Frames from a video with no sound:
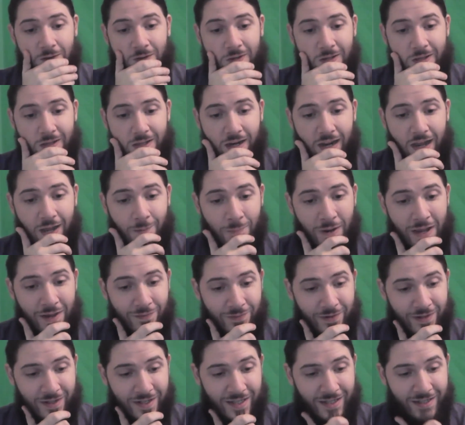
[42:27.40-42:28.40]
yeah, I'm
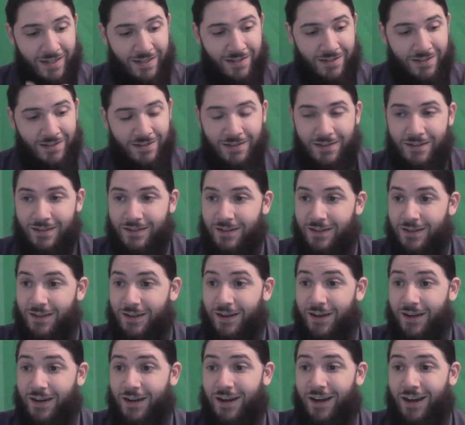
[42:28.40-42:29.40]
having a
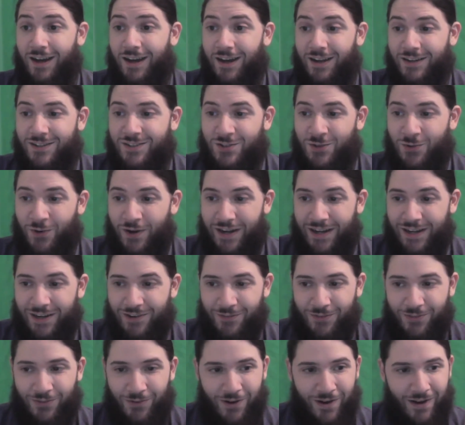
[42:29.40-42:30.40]
train
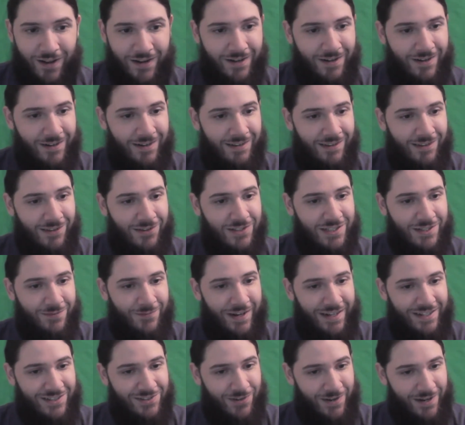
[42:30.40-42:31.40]
of thought, losing
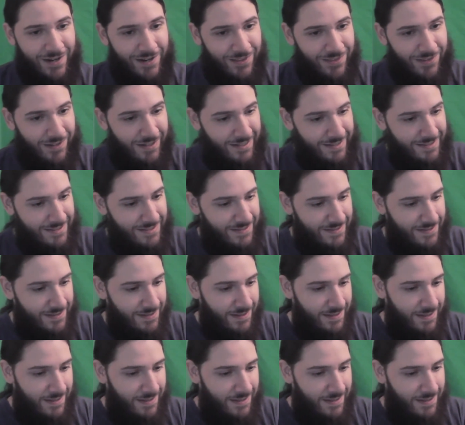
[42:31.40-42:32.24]
my train of thoughts.